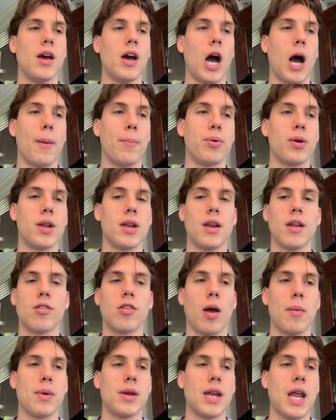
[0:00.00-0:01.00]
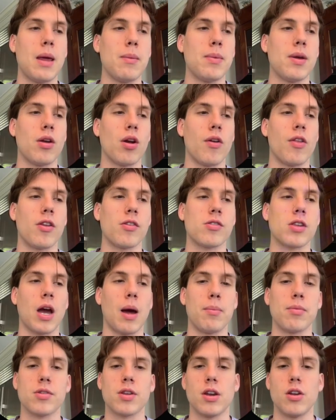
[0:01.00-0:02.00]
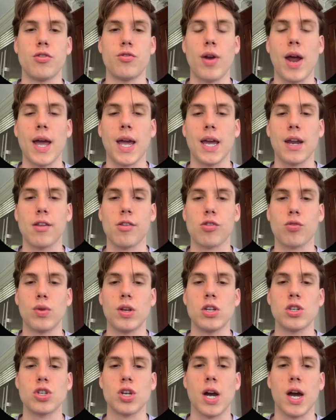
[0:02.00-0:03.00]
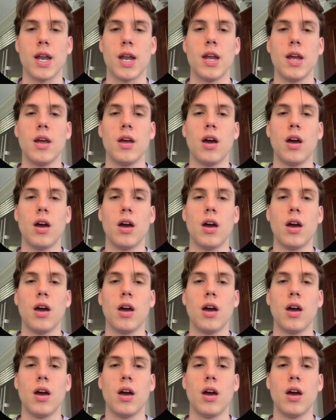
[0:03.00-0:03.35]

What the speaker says: I'll put in a dummy name here, and then I'm just going to drag in a screenshot